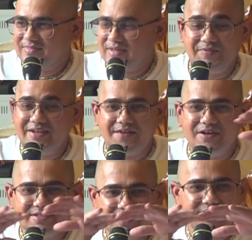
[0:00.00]
And we
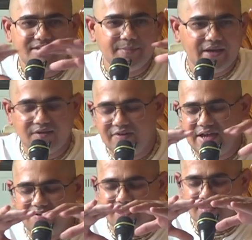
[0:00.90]
never see the
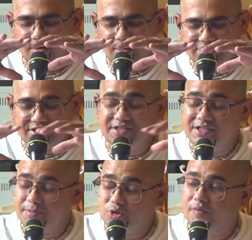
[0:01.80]

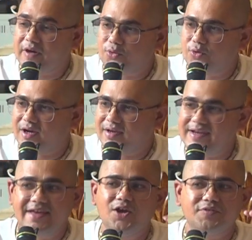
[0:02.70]
description of Akrūra
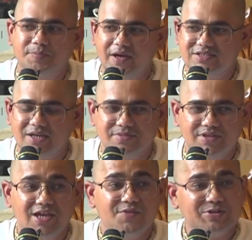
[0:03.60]
in any of the pastimes.
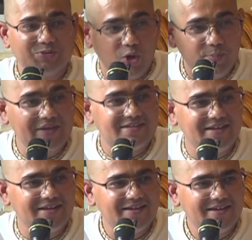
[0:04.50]
He was so
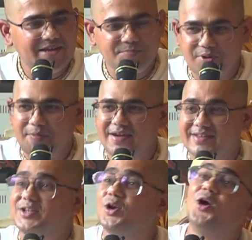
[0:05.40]
busy in preparing
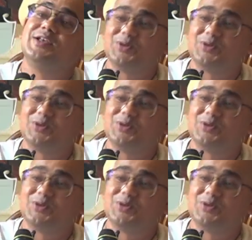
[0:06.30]
that the Lord is